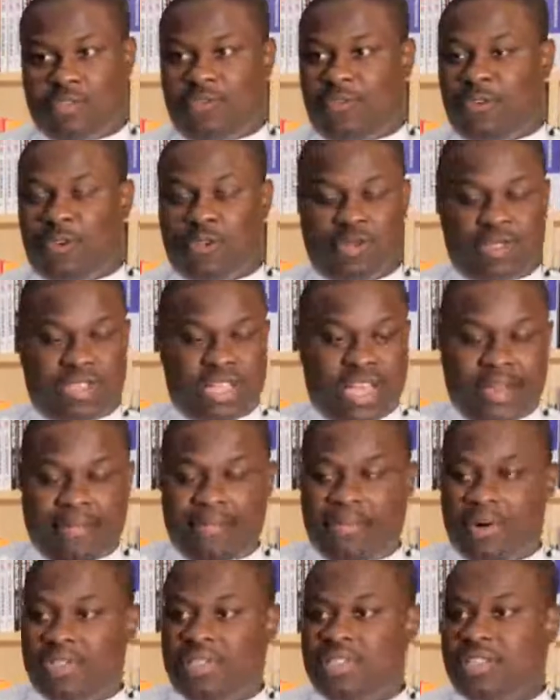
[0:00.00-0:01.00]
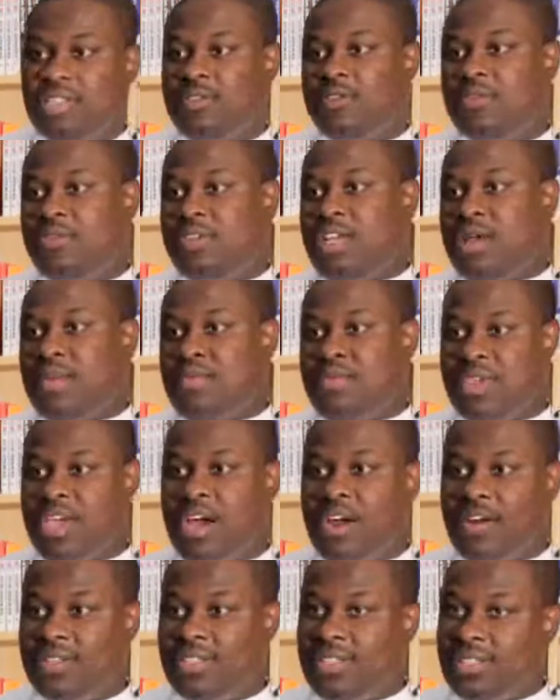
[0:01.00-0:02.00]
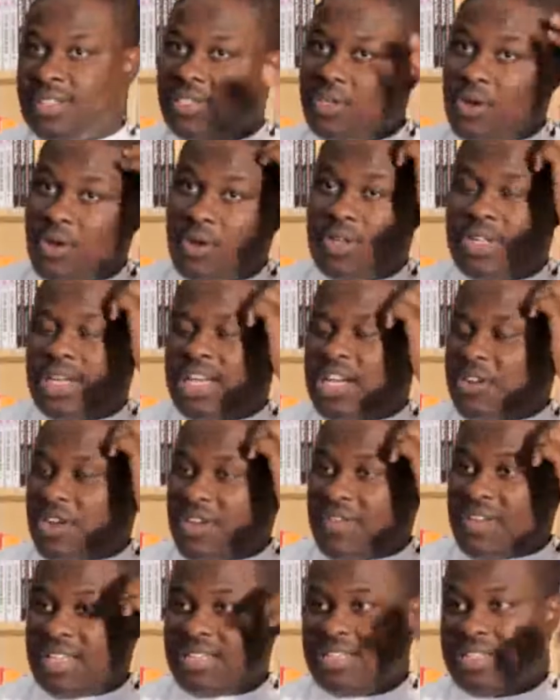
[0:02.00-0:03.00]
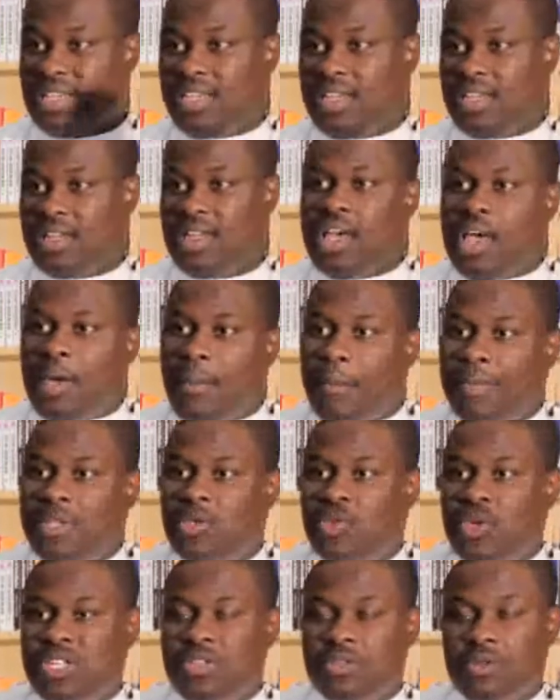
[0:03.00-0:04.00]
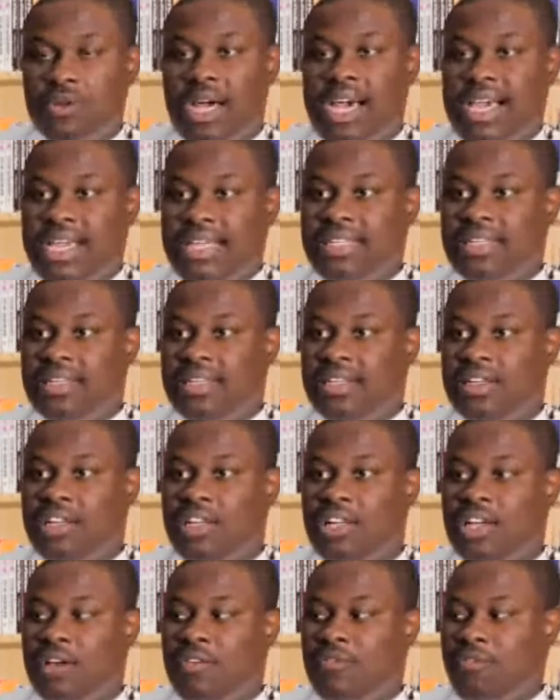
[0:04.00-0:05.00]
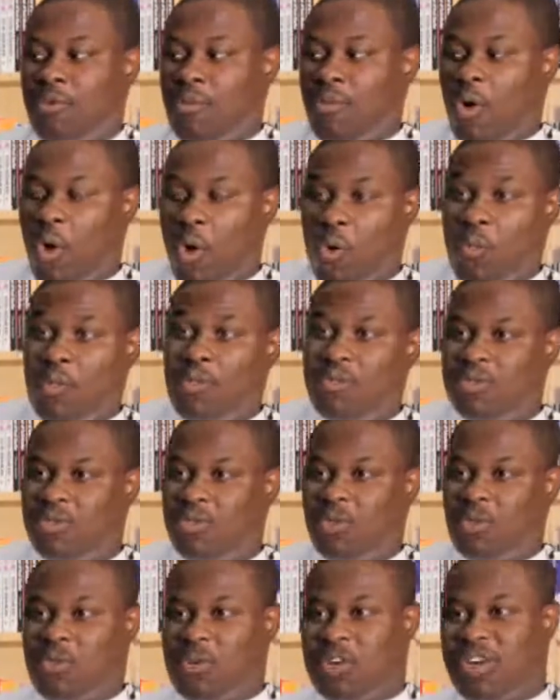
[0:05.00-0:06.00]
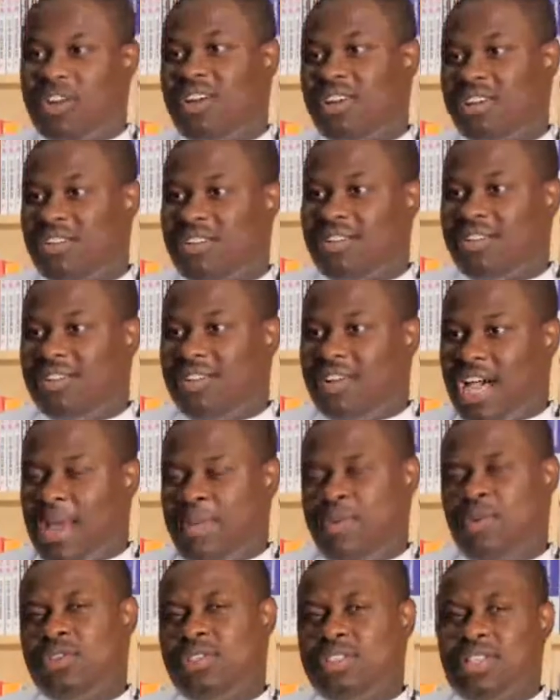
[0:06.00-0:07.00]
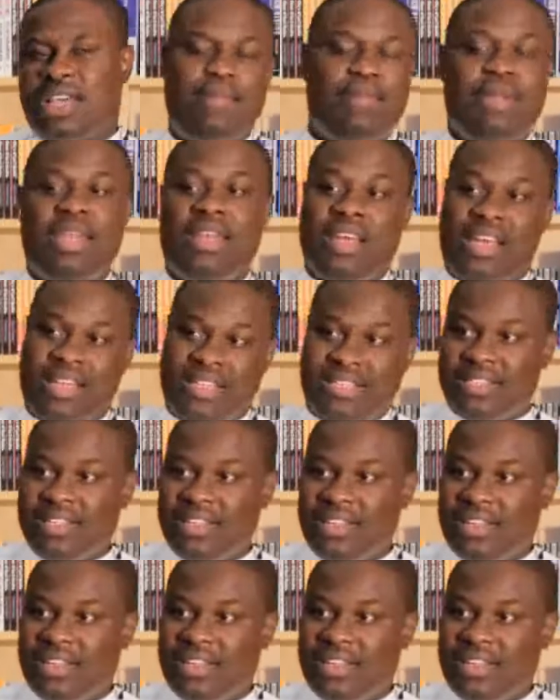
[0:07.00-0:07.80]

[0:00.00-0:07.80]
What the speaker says: for those that are in buses or whether in BRT or that the driver is taking, between the ride from home to work, I post at midnight,